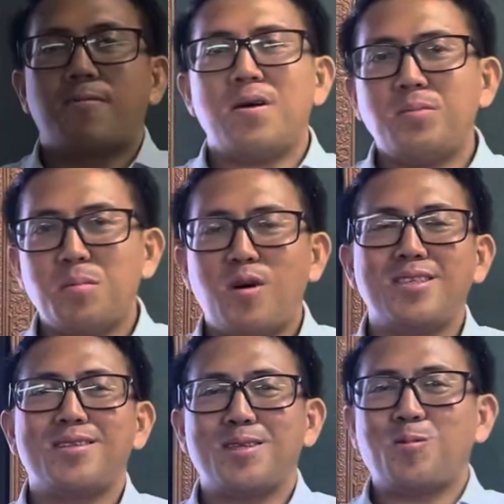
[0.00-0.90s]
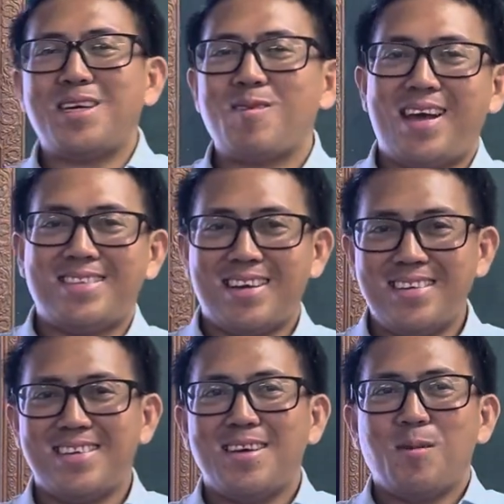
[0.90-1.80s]
From the model that we created,
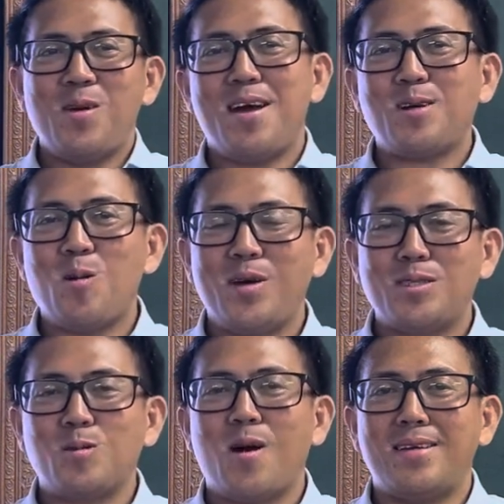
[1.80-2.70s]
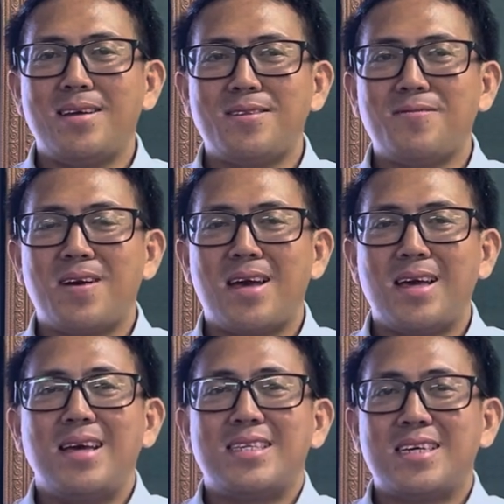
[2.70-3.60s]
we are going to identify
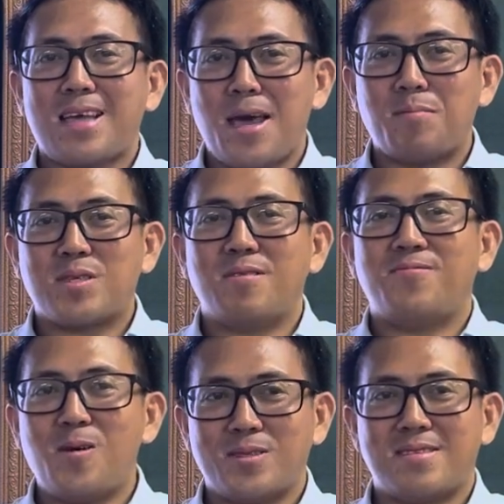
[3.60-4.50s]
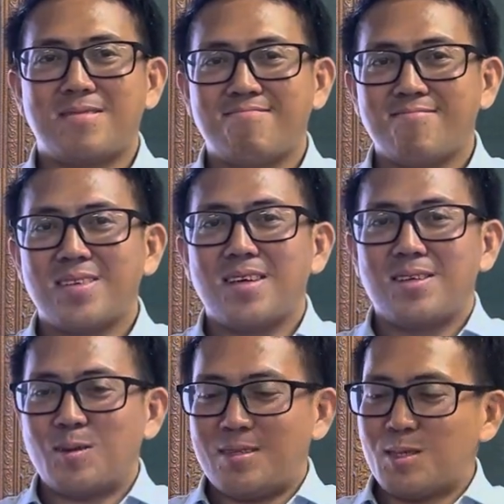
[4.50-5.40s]
the types of fault.
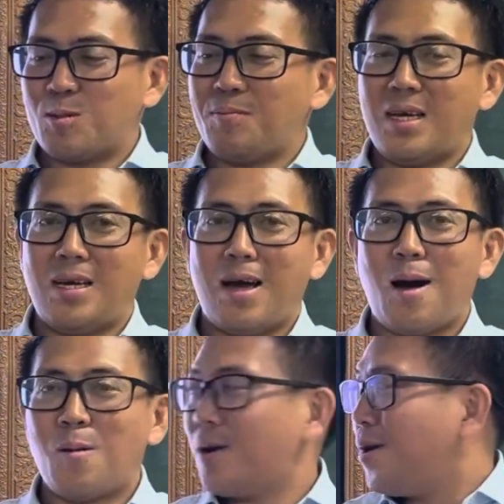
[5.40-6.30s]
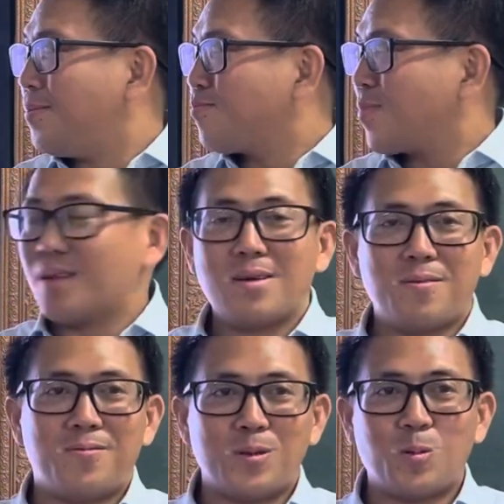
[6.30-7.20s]
So this will be our
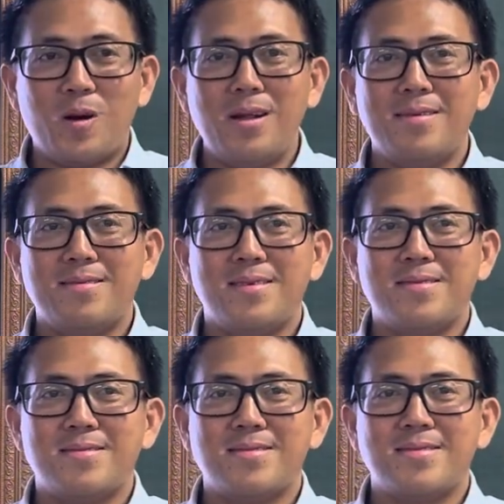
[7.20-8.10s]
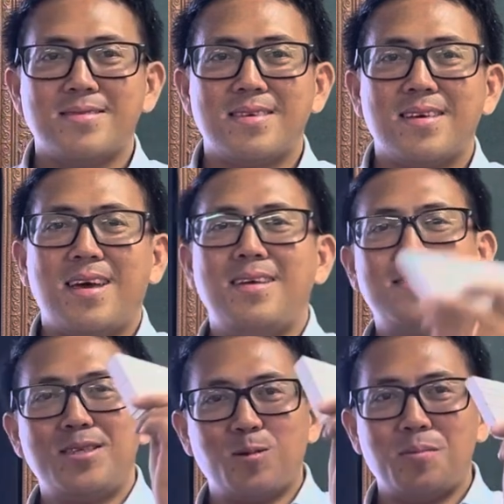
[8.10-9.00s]
footwall, and
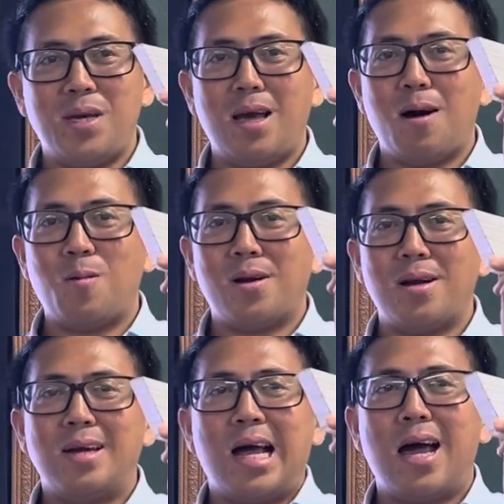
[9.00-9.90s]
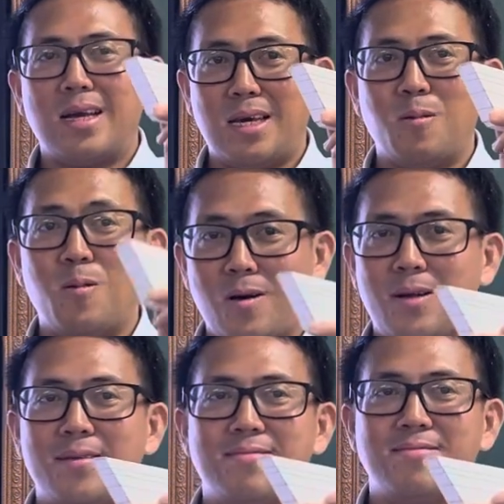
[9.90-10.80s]
this will be our hanging
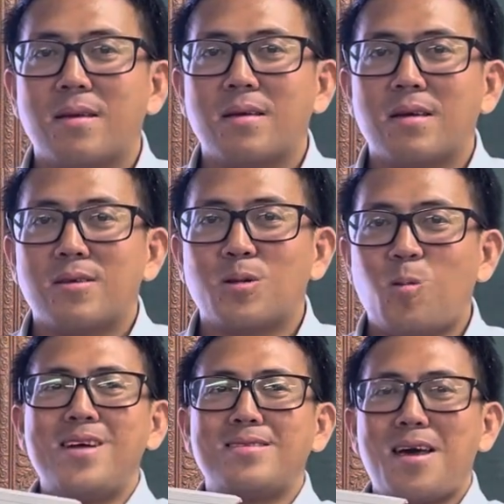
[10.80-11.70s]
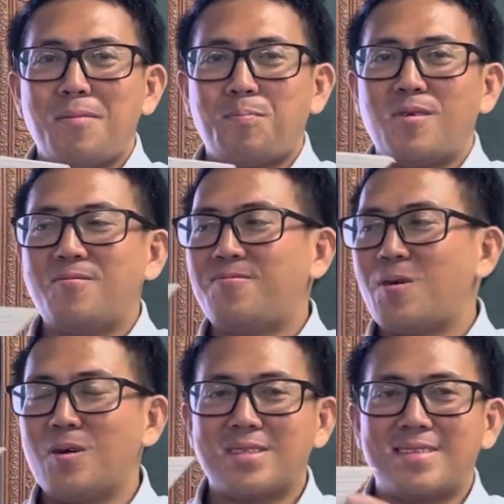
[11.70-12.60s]
wall. So what type of
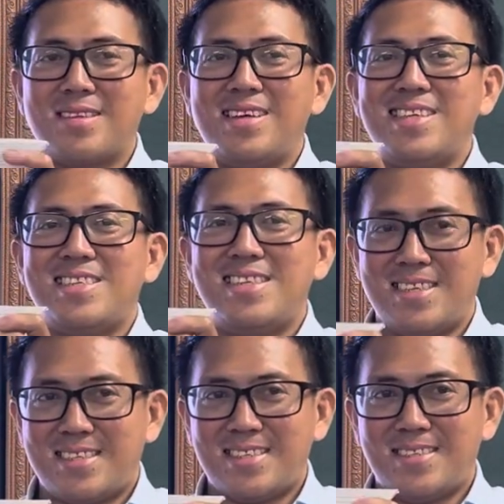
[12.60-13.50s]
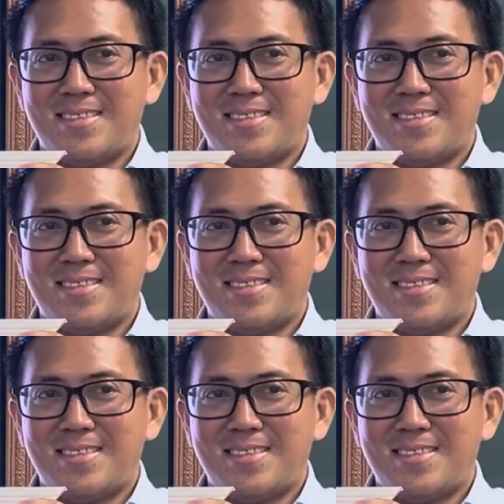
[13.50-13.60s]
fault is this?